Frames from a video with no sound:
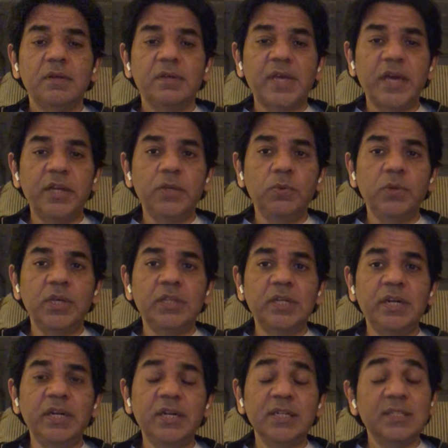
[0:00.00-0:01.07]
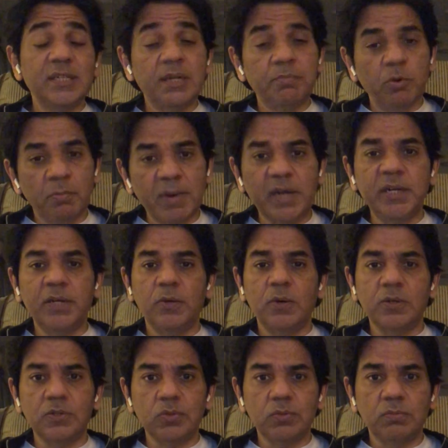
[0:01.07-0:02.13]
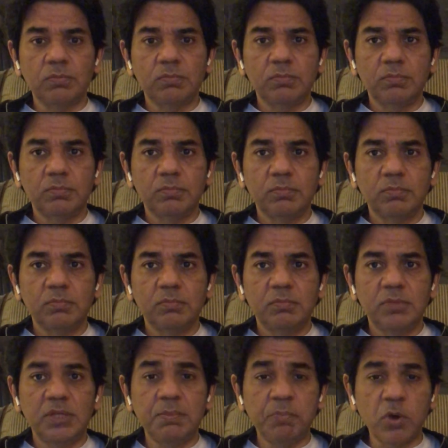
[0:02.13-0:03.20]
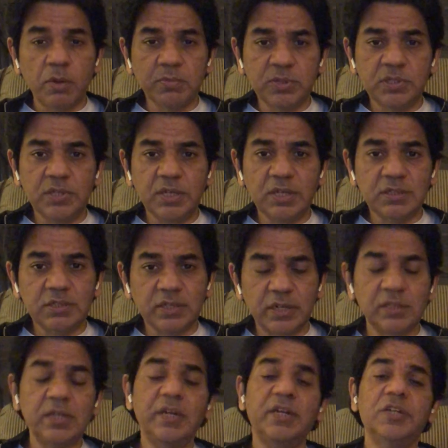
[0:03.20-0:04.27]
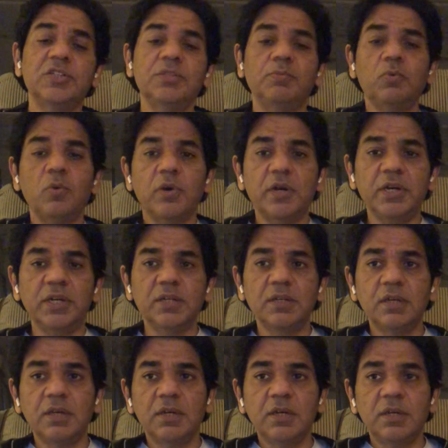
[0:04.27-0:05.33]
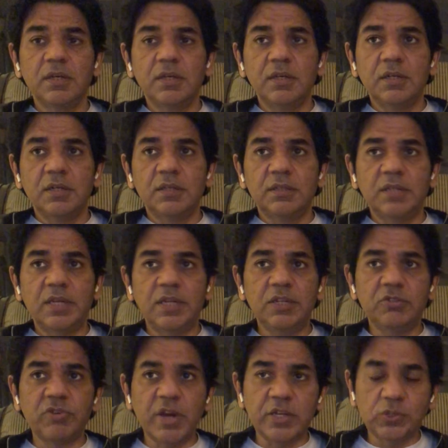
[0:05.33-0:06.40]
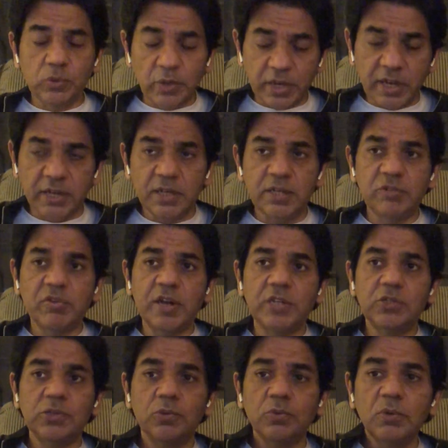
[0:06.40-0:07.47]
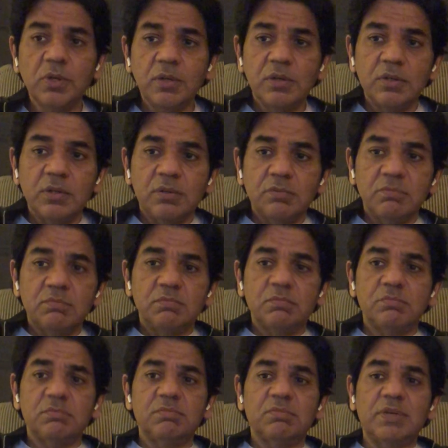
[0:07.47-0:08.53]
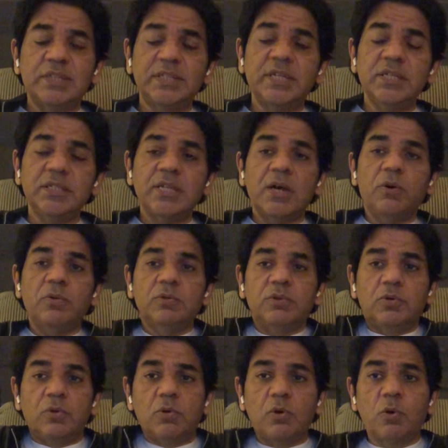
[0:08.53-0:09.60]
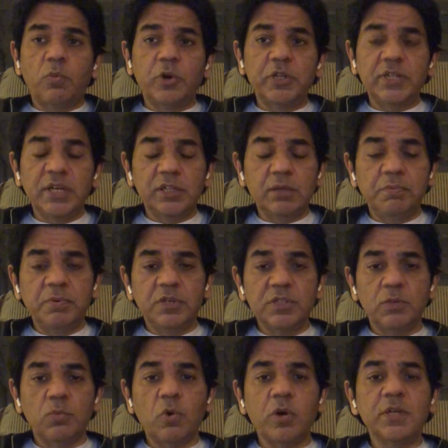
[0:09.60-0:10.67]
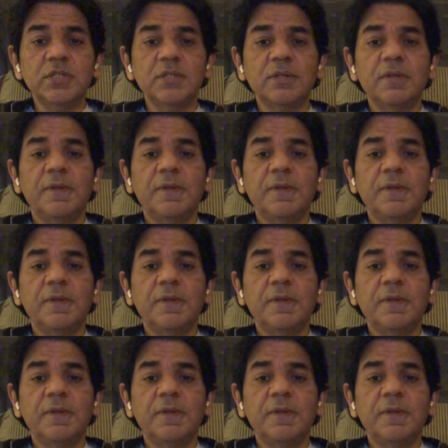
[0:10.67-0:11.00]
Gary Yuki, the leaders are diplomatic also. Diplomacy is another leadership quality that he tries to assess how, or what the other person wants,